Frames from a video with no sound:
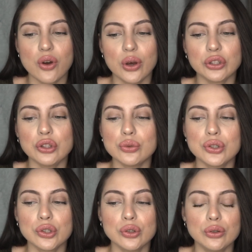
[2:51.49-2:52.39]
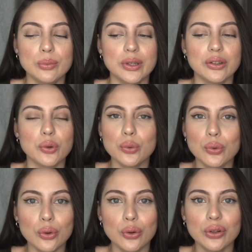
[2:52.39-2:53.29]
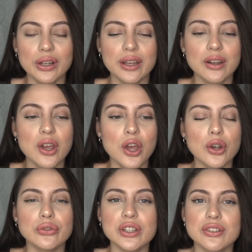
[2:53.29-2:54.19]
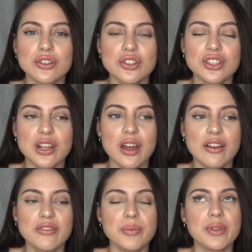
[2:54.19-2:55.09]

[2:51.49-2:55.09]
go on YouTube and Google and research stuff.